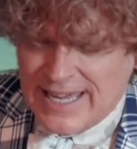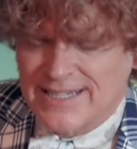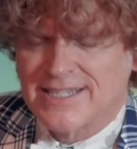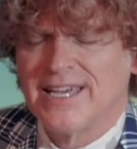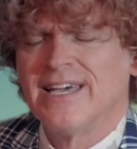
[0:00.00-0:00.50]

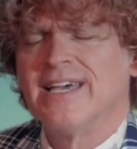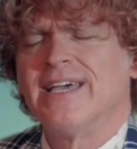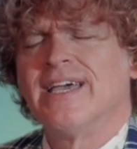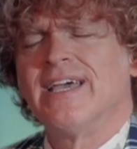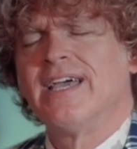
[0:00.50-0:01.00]
it
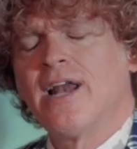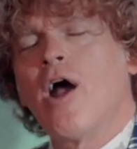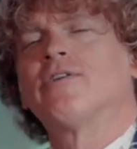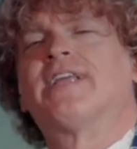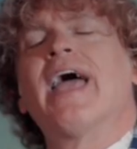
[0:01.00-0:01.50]
in
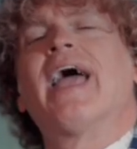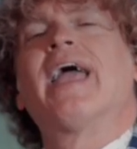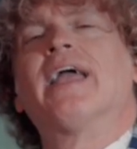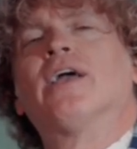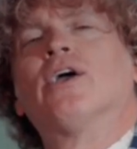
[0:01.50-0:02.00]
our
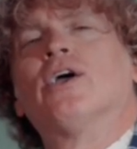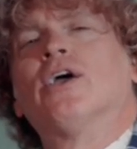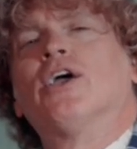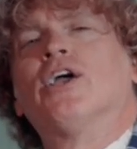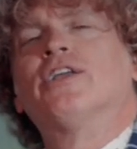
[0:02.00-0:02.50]
day
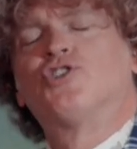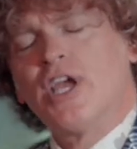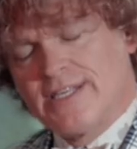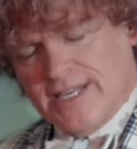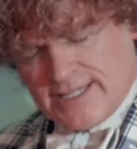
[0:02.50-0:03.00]
in
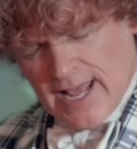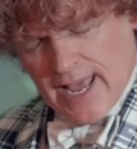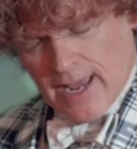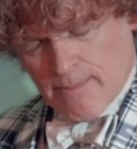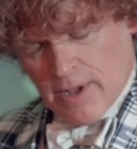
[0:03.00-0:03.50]
Jesus
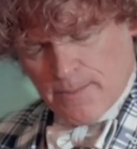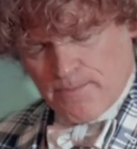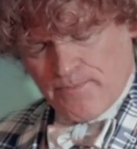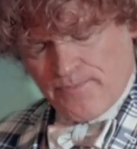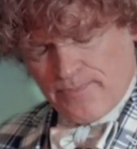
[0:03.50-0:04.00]
name
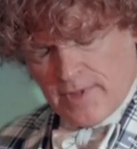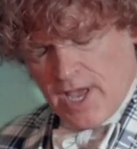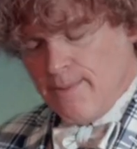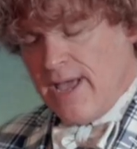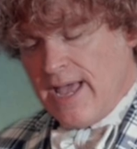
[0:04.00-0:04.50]

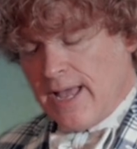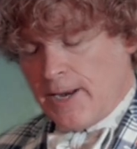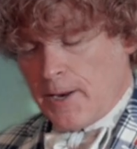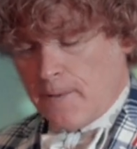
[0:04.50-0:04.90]
amen,